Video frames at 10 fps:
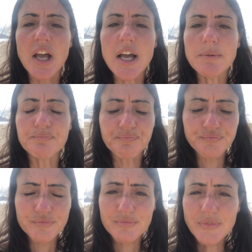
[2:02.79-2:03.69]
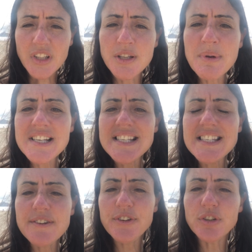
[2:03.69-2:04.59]
that makes it
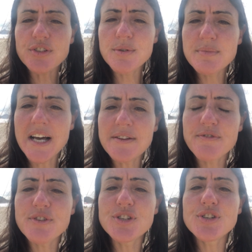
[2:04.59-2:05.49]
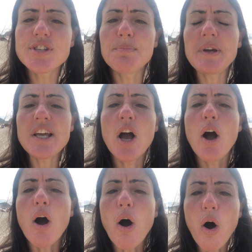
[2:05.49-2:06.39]
difficult sometimes for us just to be
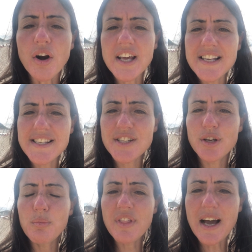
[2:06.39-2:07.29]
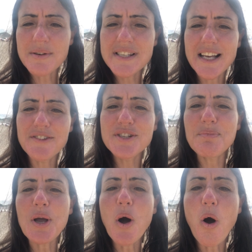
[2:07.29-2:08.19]
honest with ourselves, to
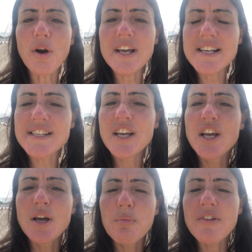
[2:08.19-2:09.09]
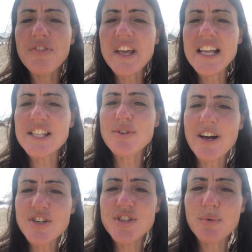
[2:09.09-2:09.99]
be honest with the
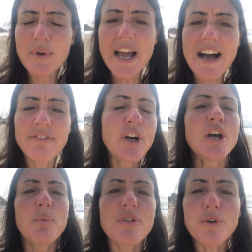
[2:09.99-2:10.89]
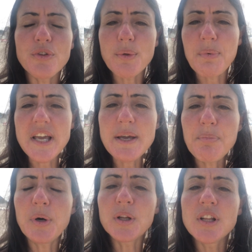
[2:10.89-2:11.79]
interactions that we have with other
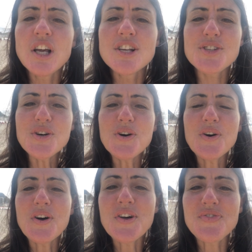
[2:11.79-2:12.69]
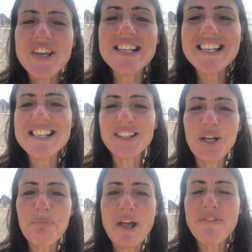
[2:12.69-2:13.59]
people. So this is a
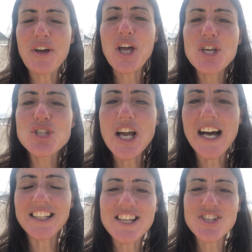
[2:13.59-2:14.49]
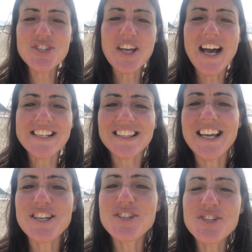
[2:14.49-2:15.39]
little bit of a challenge that I'd
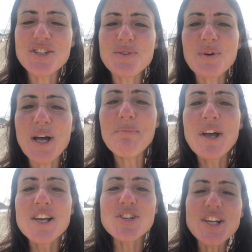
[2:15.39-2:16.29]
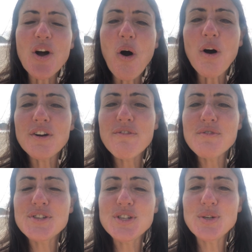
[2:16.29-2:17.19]
like you to do. So in order for
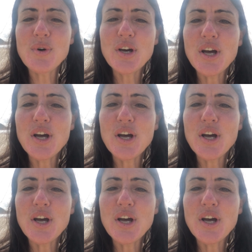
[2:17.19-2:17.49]
us to